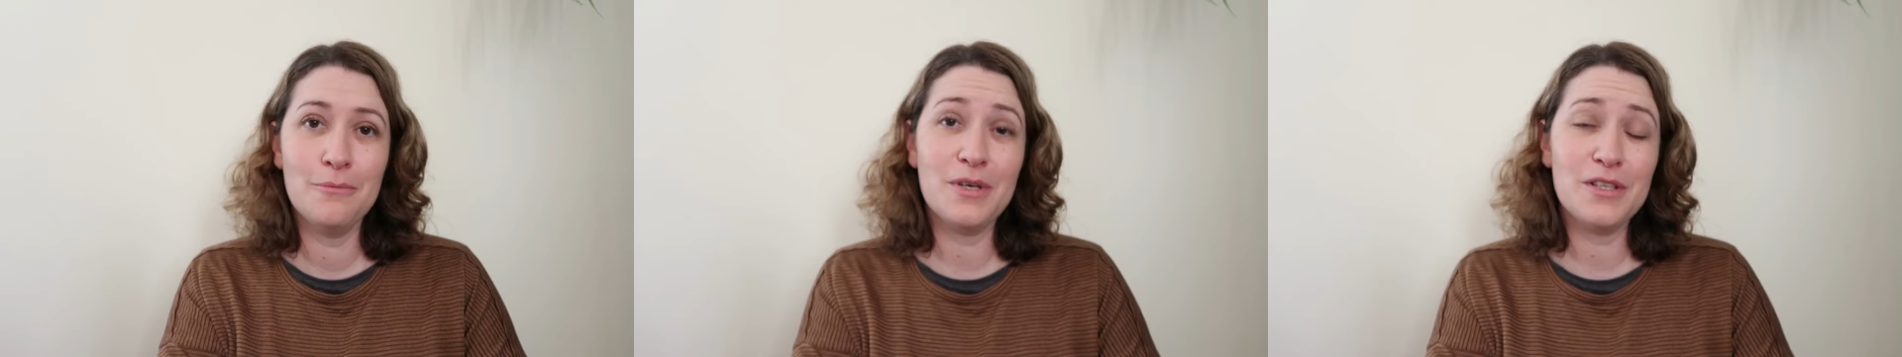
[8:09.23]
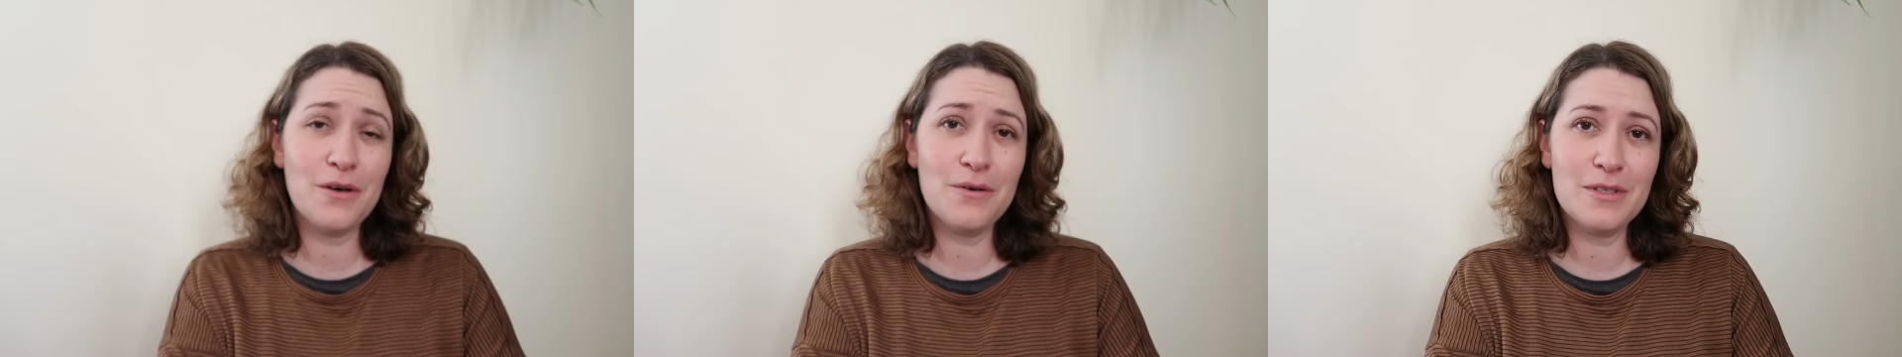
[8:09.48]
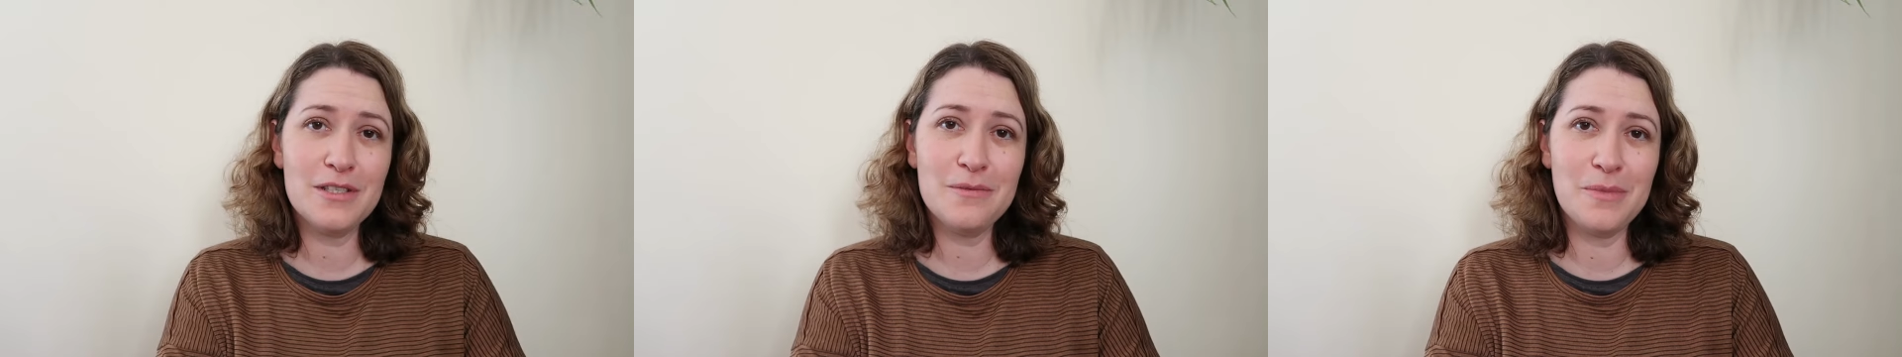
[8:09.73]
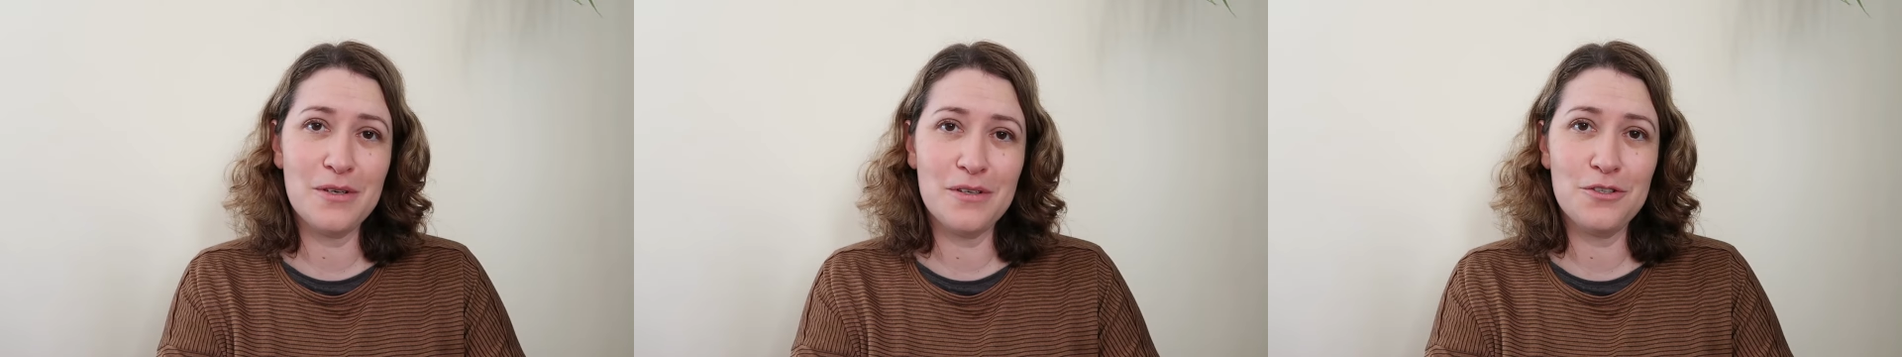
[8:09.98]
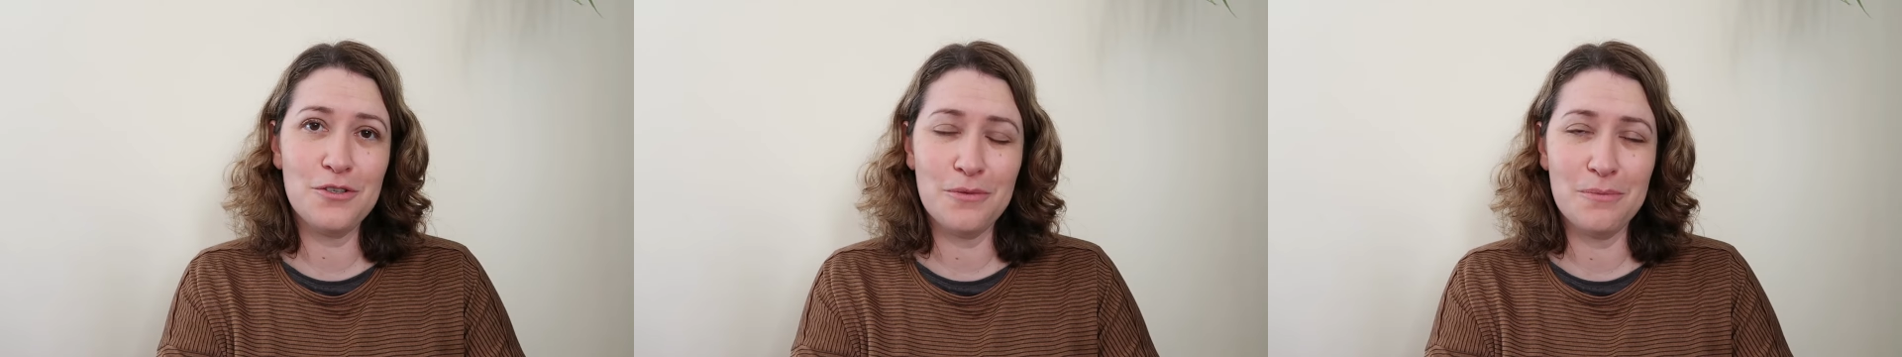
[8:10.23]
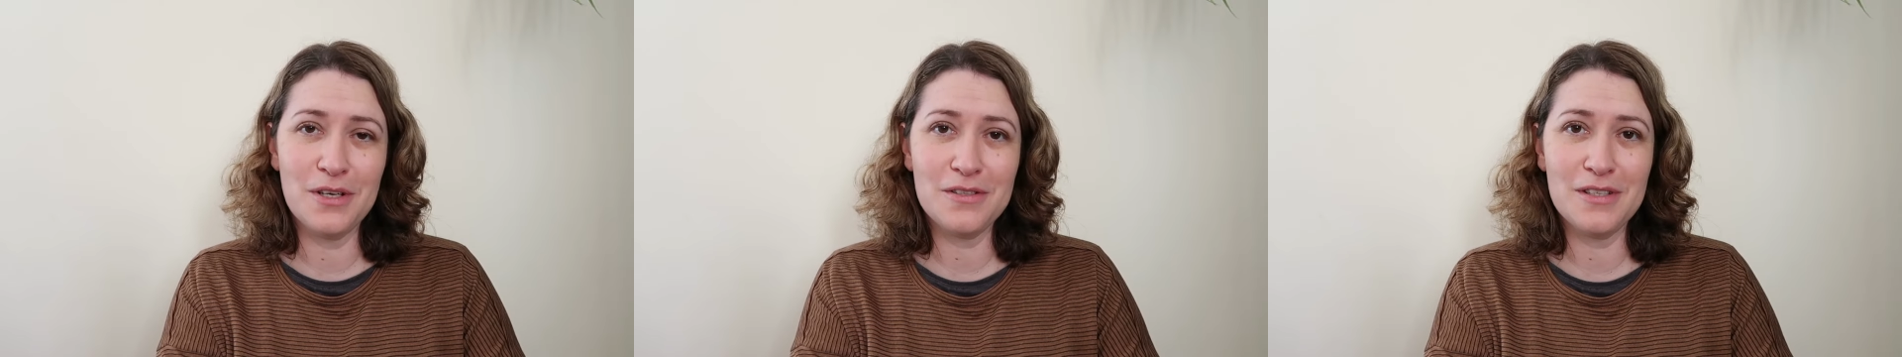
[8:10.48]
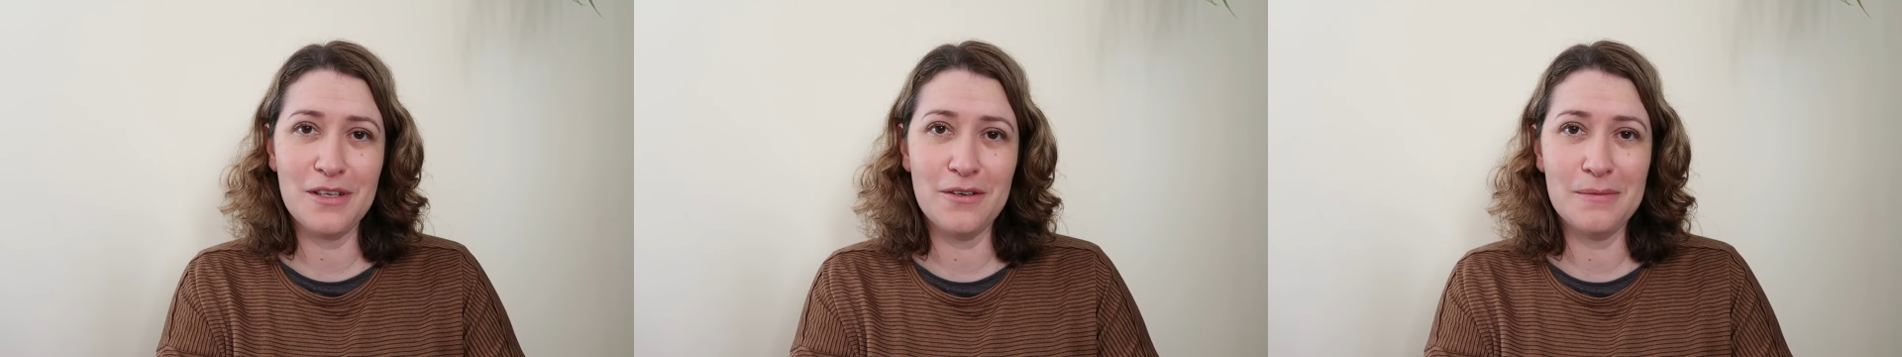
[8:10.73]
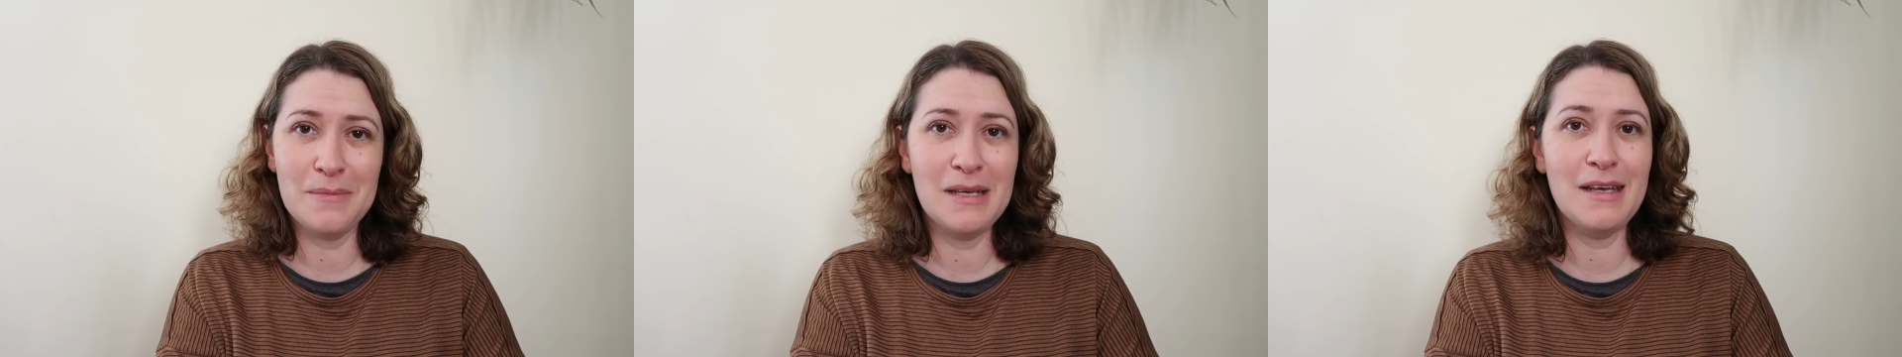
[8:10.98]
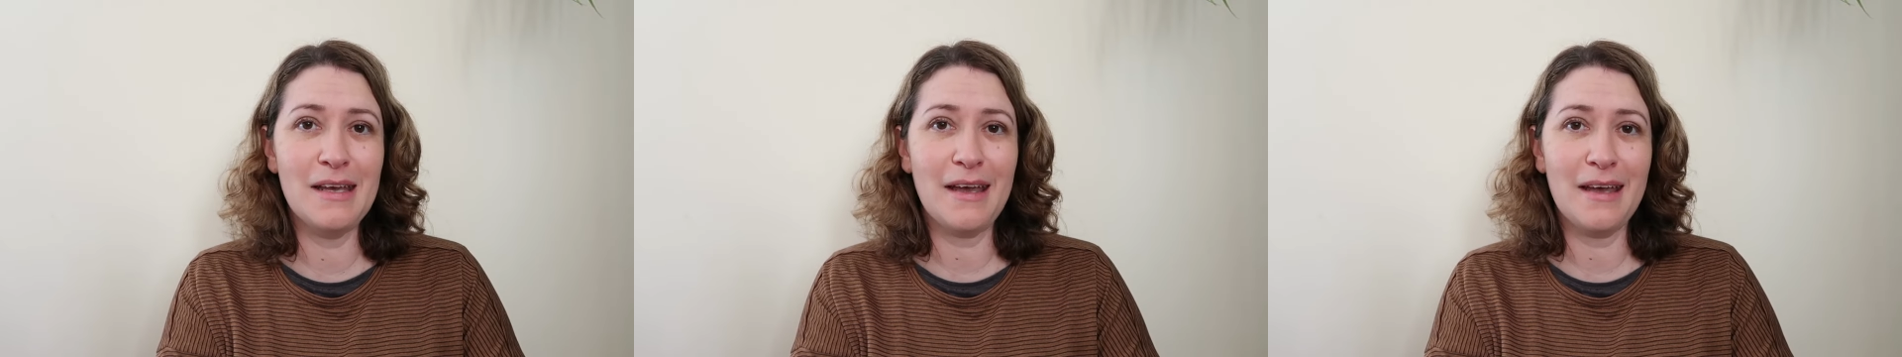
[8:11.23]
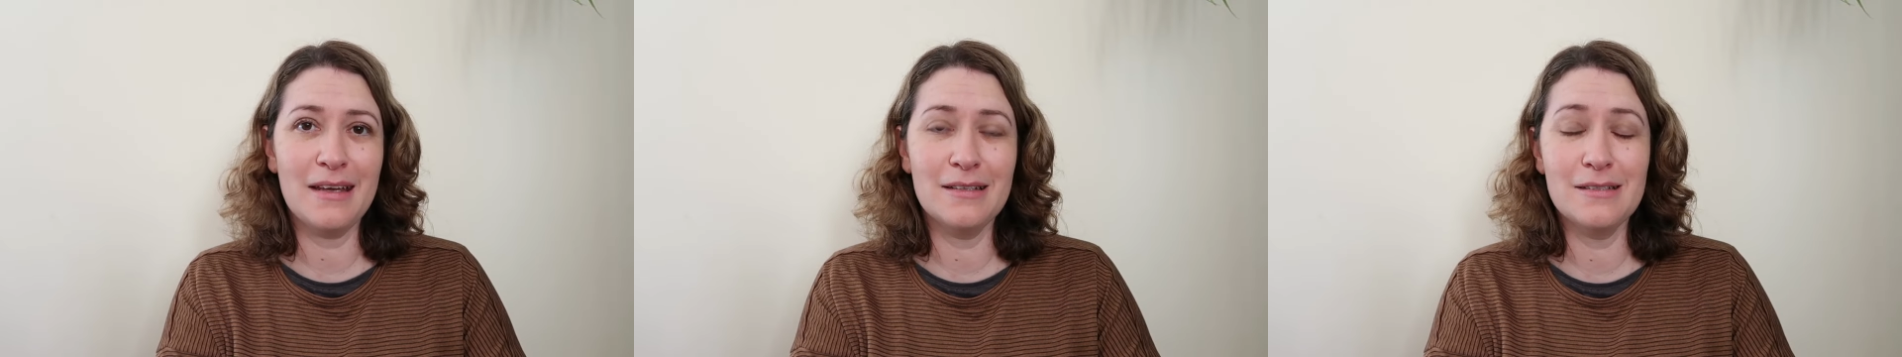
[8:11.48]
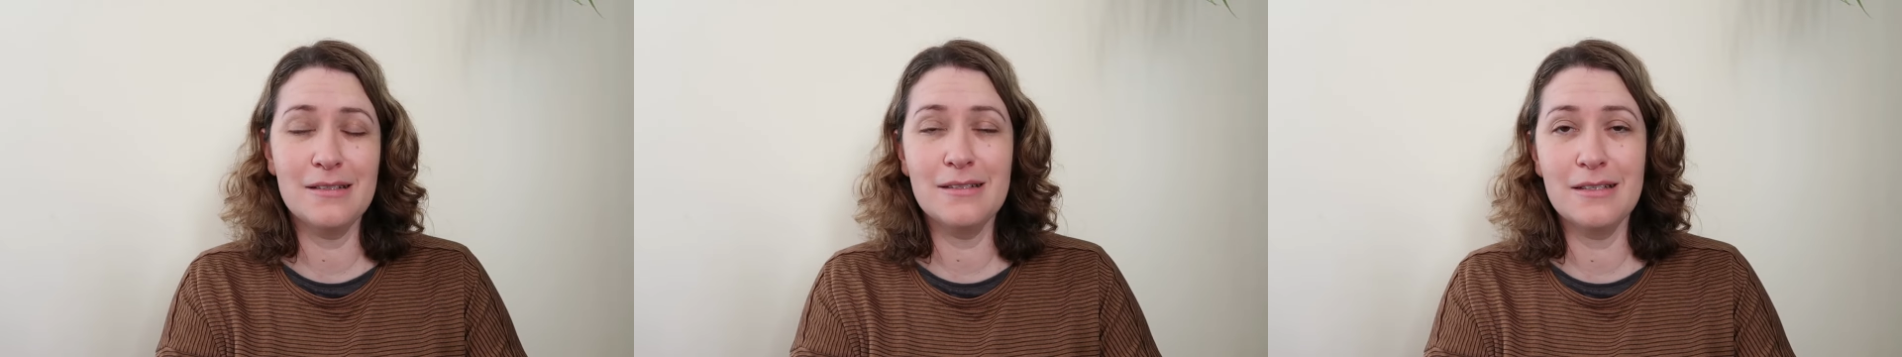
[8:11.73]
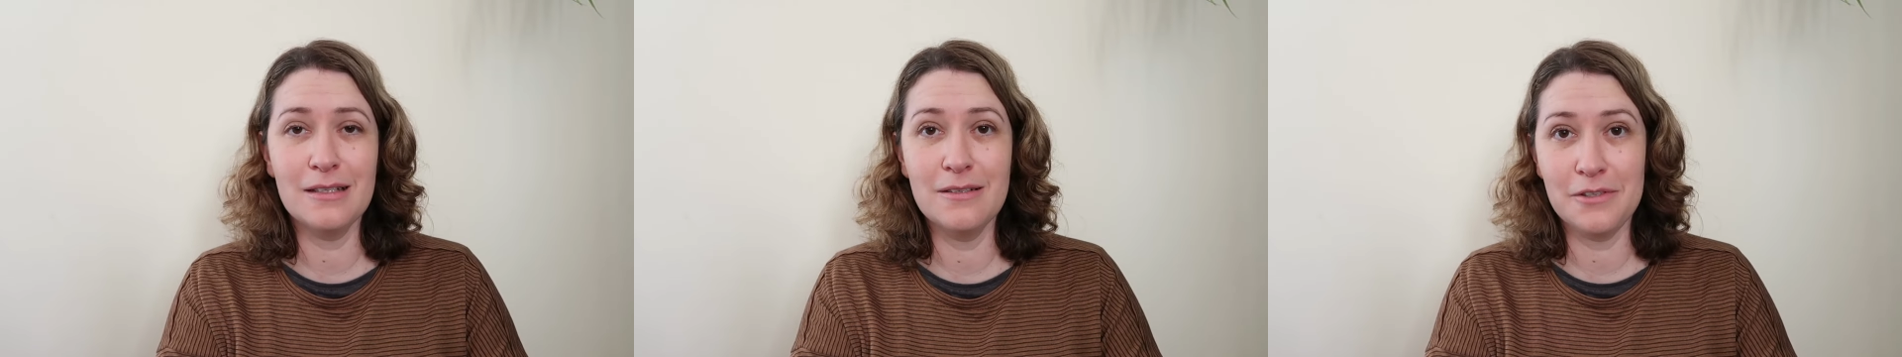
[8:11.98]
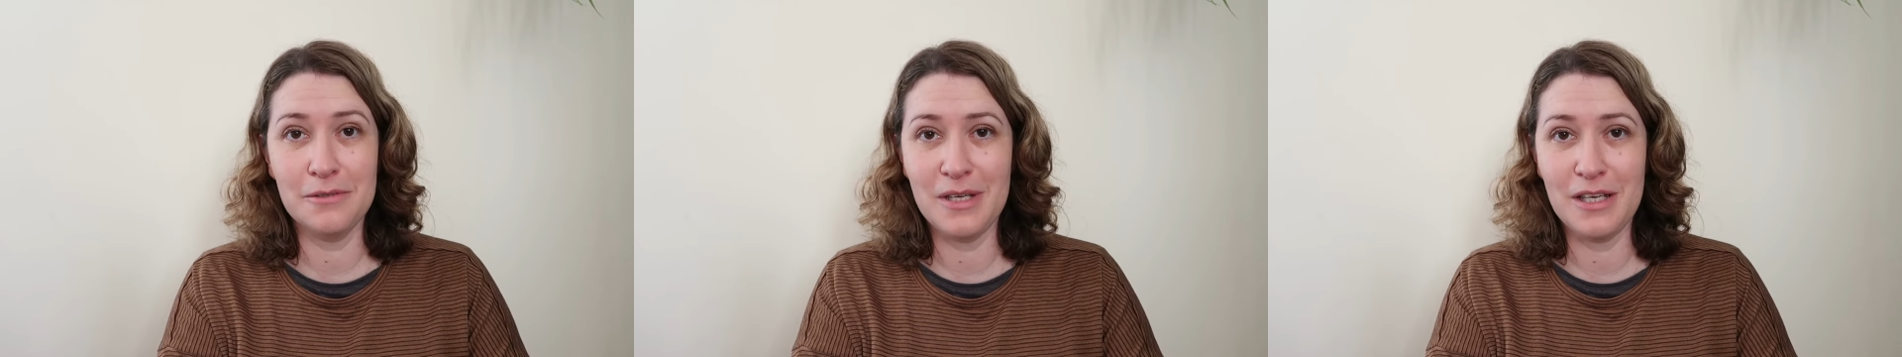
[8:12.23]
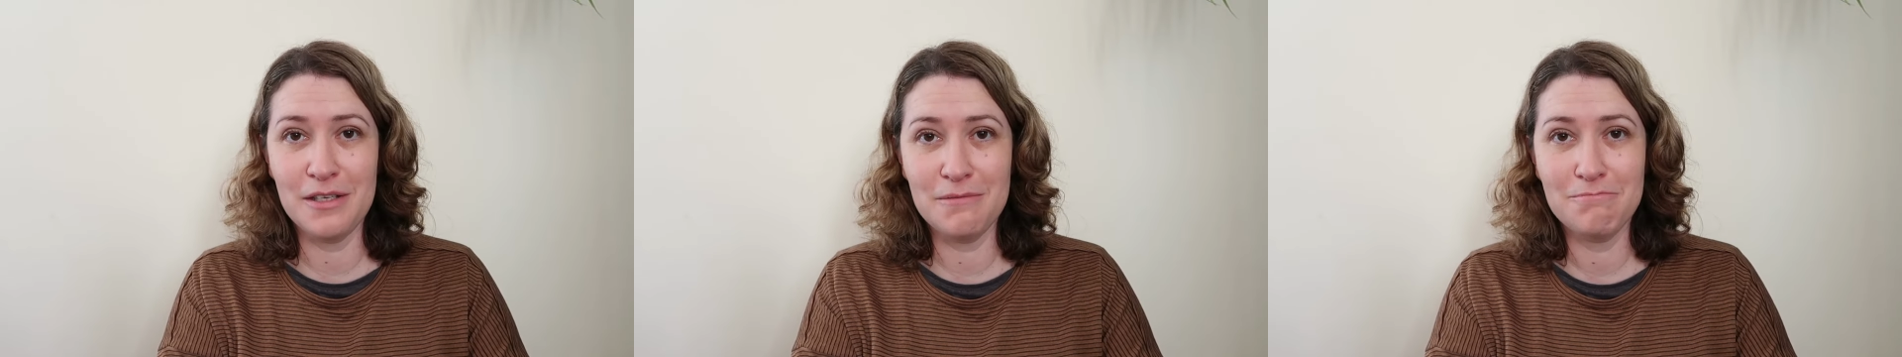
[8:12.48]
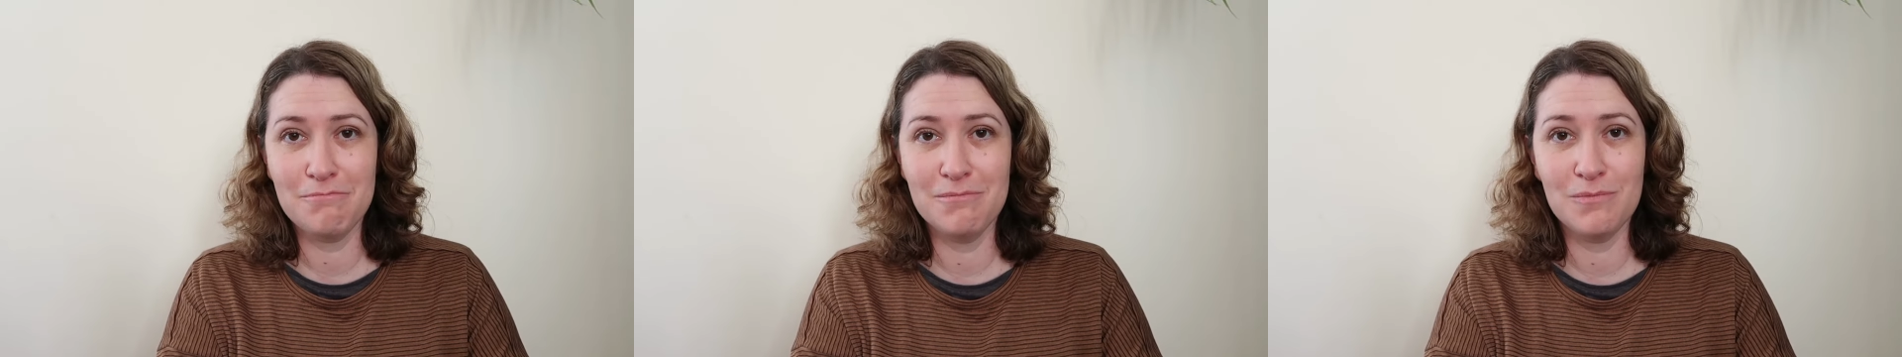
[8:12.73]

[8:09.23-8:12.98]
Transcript: but the Holy Spirit took mercy on me and delivered me